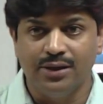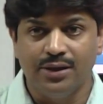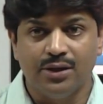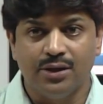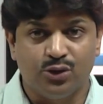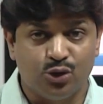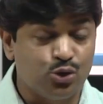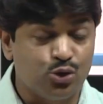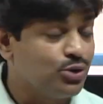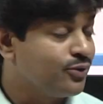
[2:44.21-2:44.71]

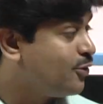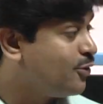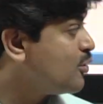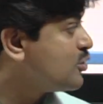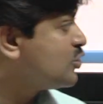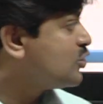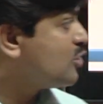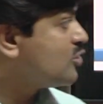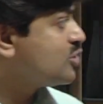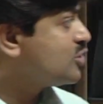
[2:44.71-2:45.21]

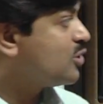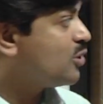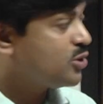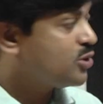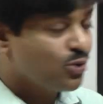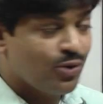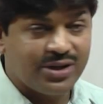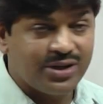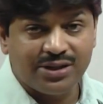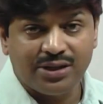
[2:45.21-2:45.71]

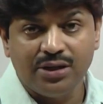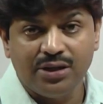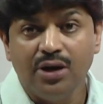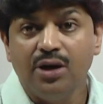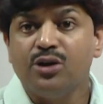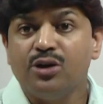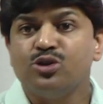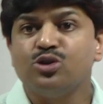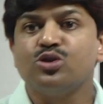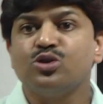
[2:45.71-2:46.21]
224.00.20,
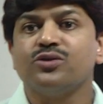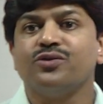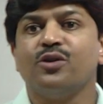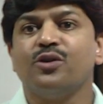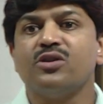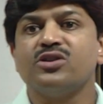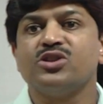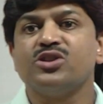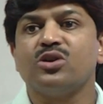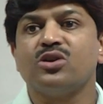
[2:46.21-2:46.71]

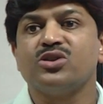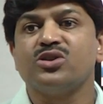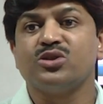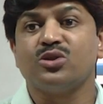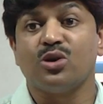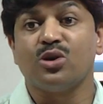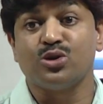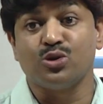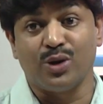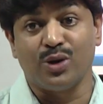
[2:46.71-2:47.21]

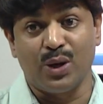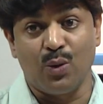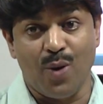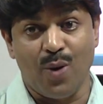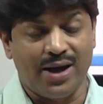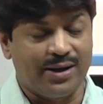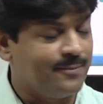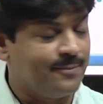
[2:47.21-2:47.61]
224.00.21.